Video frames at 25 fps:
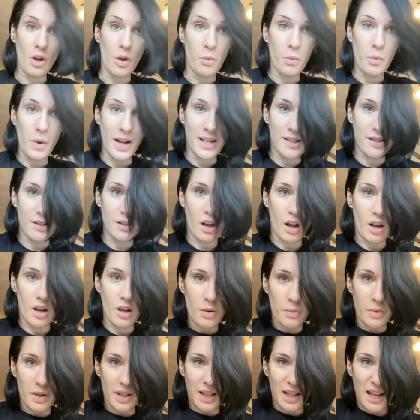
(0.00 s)

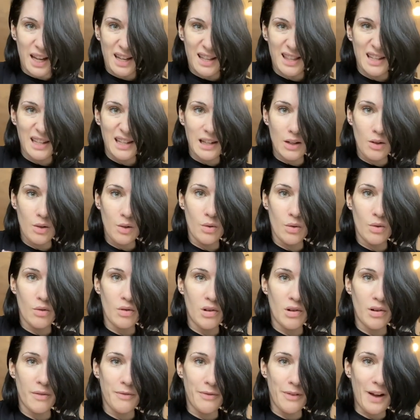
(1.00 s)
waistcoat with like the little
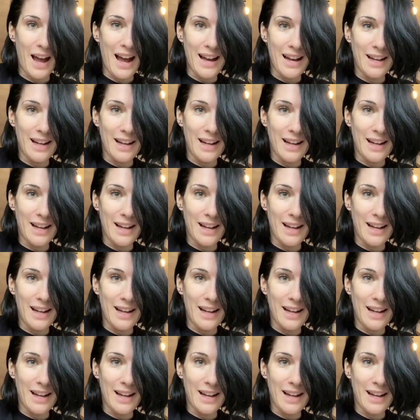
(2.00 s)
cravat